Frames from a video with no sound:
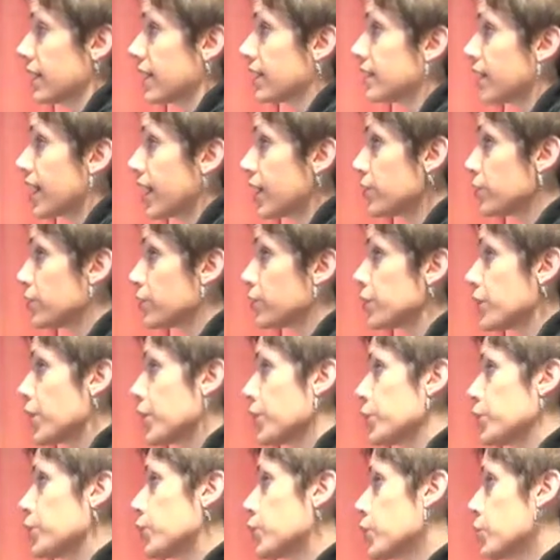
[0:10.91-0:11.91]
And as you
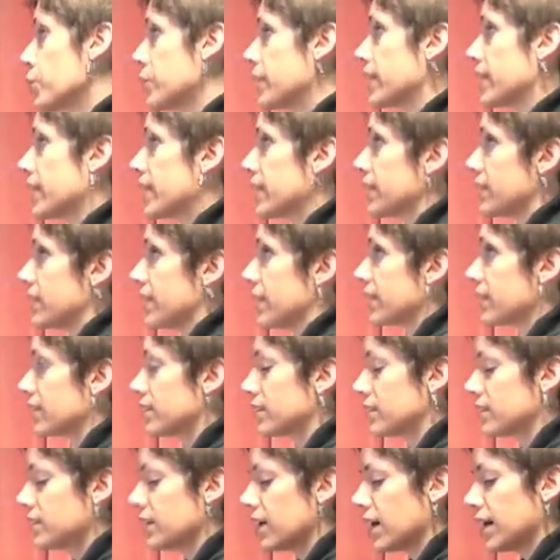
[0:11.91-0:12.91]
know, normally I like
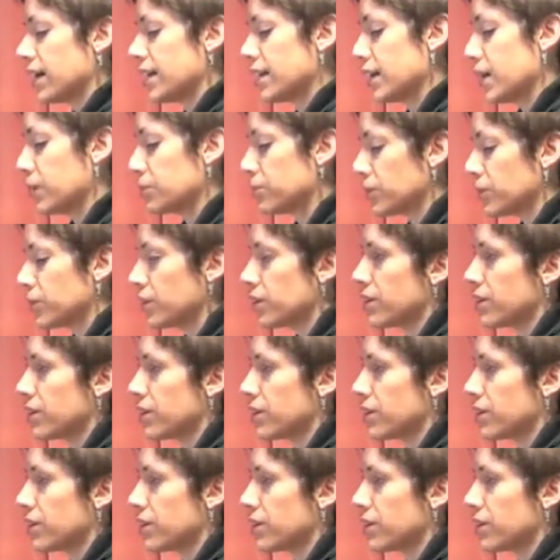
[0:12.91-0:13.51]
to line up